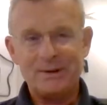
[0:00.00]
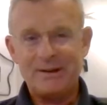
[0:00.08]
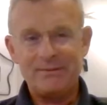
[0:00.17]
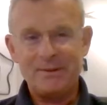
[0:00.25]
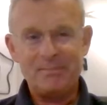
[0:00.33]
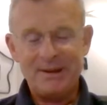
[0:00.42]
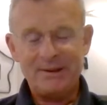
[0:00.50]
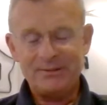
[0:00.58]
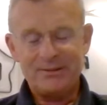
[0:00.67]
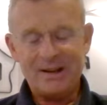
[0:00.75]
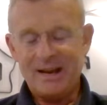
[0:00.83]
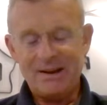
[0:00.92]
you can have the
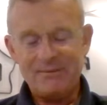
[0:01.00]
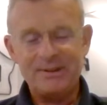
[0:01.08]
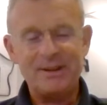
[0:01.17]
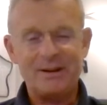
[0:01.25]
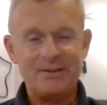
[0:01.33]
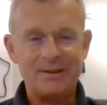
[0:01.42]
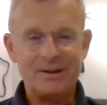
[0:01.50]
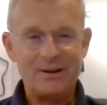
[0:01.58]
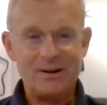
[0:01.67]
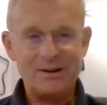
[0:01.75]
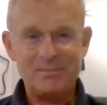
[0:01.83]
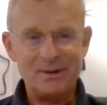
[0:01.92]
best everything on the
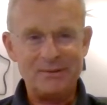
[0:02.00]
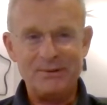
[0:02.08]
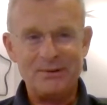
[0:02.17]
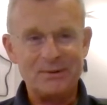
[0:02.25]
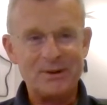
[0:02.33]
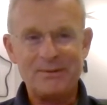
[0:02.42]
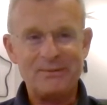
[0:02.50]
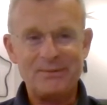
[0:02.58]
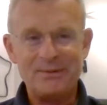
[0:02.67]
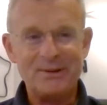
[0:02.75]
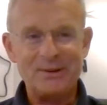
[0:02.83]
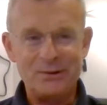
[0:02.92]
car, but if you don't have
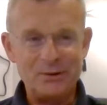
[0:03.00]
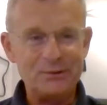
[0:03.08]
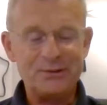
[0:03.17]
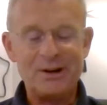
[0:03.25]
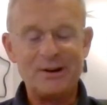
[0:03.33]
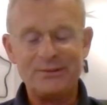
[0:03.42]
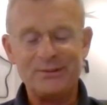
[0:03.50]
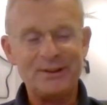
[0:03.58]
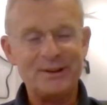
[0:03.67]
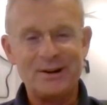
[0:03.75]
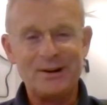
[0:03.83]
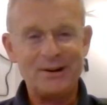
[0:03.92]
good tires in
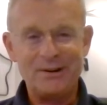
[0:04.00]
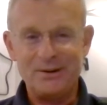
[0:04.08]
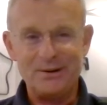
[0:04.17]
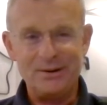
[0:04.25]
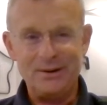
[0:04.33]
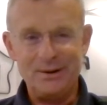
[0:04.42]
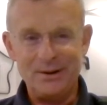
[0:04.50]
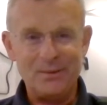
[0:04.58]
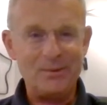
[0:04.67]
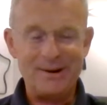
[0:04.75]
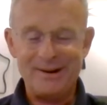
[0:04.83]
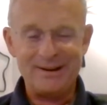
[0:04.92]
the car, you're
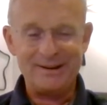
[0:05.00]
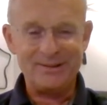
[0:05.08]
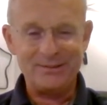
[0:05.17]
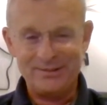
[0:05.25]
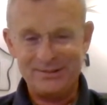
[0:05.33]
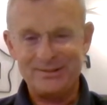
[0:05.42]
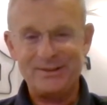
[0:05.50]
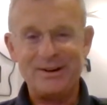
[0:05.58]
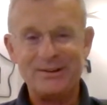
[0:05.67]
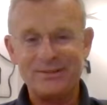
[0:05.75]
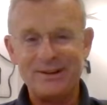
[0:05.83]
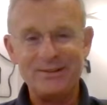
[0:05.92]
nowhere. And as the,
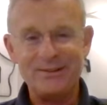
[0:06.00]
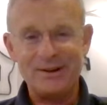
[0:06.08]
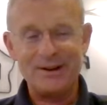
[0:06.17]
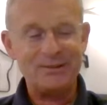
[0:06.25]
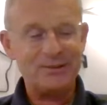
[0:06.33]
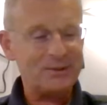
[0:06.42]
four,